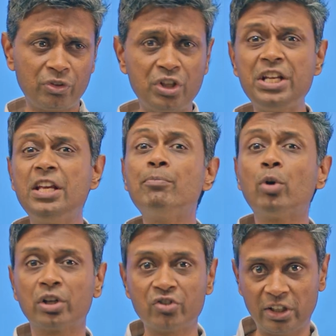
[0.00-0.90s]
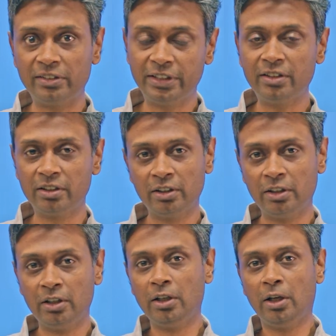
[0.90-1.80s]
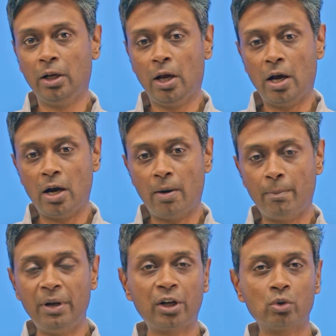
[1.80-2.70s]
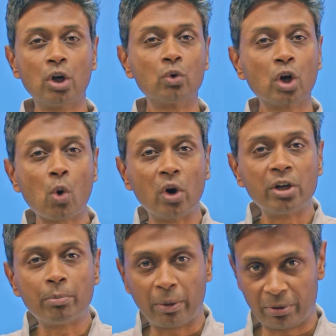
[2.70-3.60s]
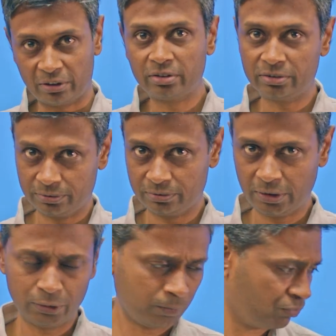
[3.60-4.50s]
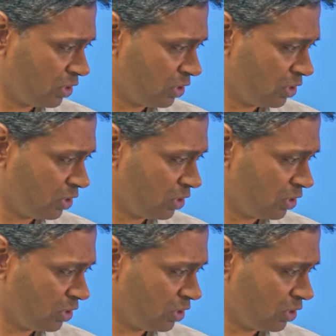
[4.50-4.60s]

three important skill sets built around how the quant paper is. So